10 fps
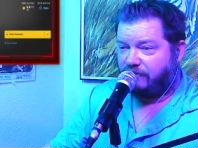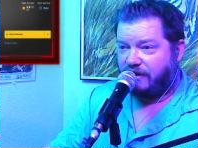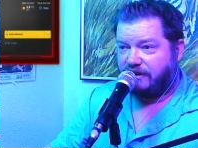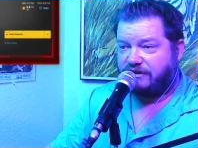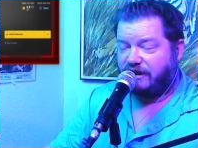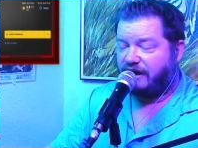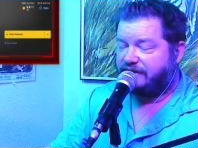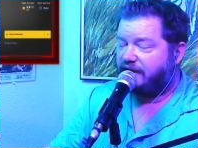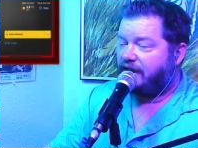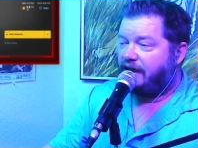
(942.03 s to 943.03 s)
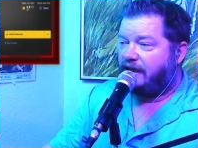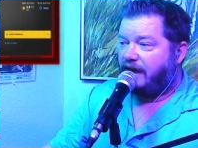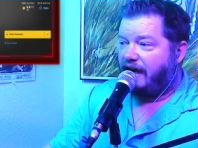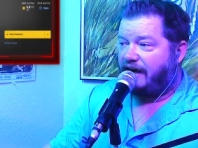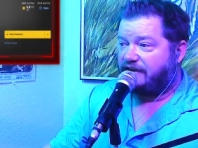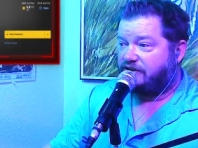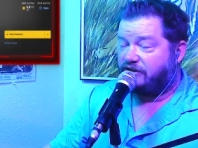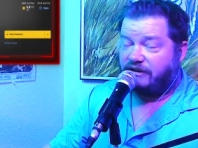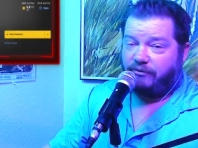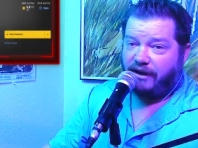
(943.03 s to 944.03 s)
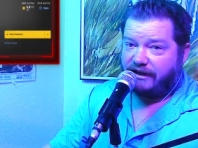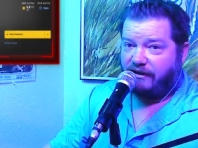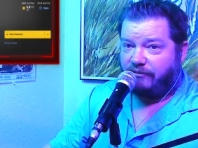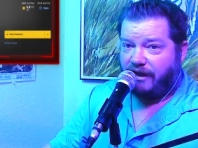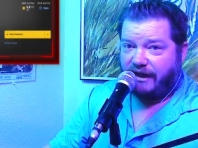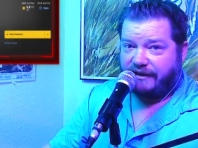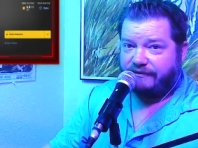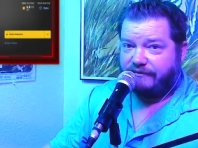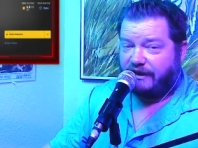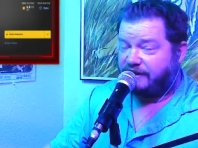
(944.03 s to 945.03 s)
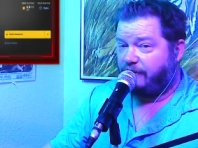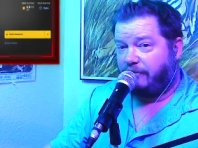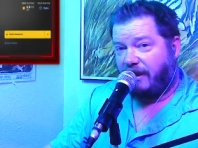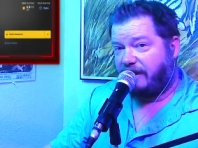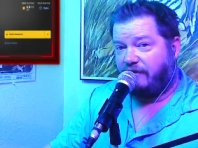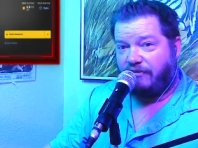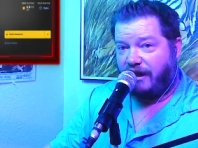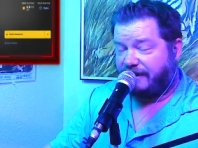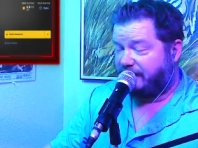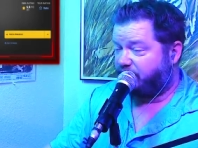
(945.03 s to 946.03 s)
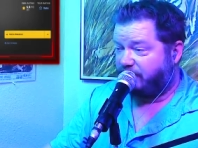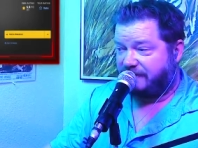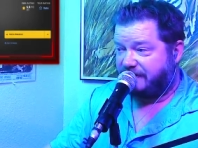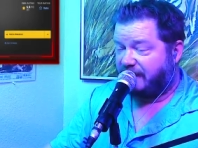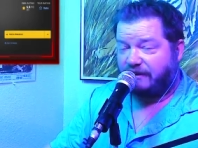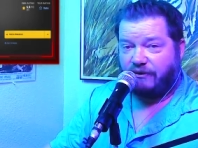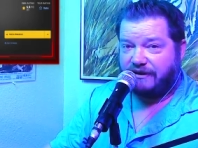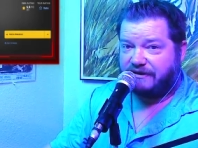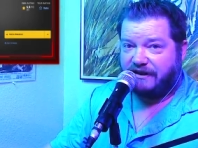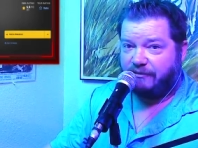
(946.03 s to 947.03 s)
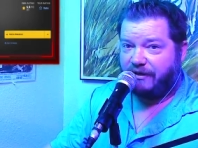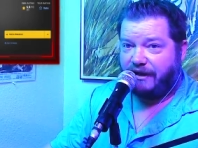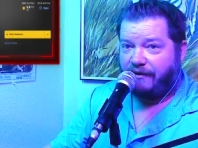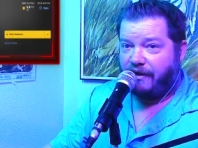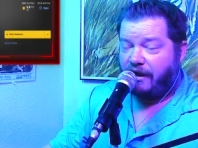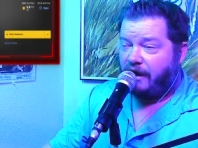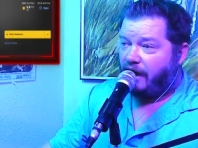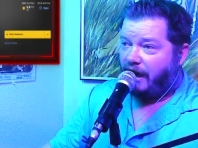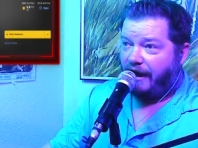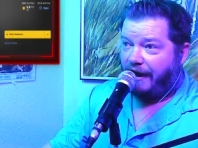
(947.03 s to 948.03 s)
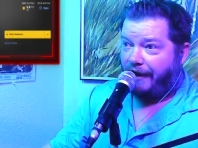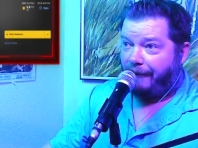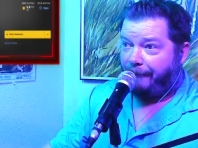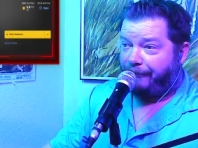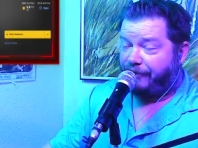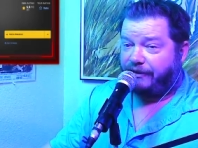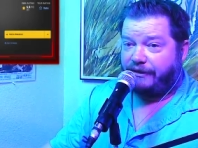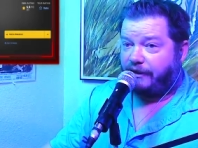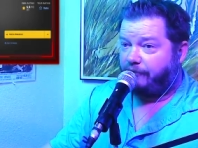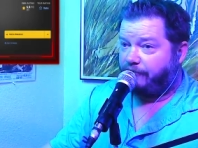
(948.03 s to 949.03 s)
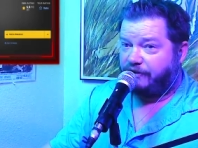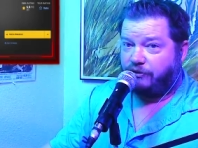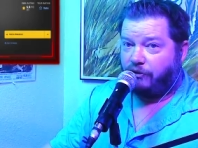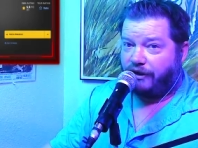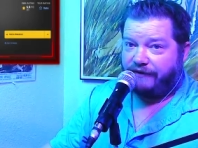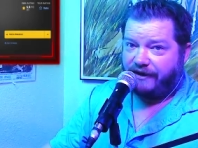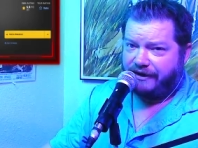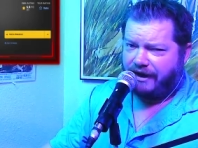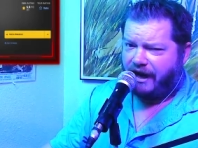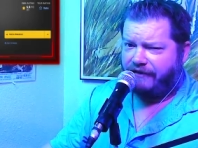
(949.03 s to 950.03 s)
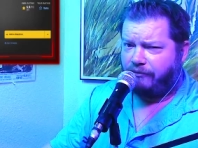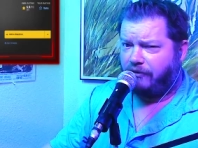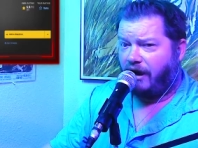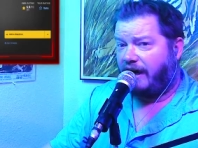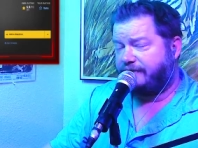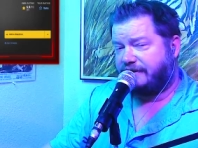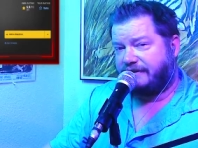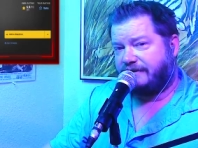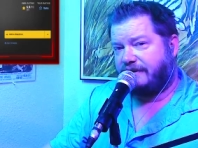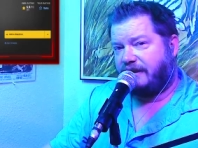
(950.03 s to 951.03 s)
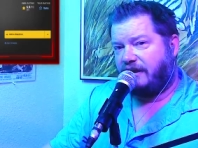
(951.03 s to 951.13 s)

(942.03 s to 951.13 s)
gunshots, it's usually black on black. It's gonna be black on black. That's exactly what it's gonna be. The majority that die from cops is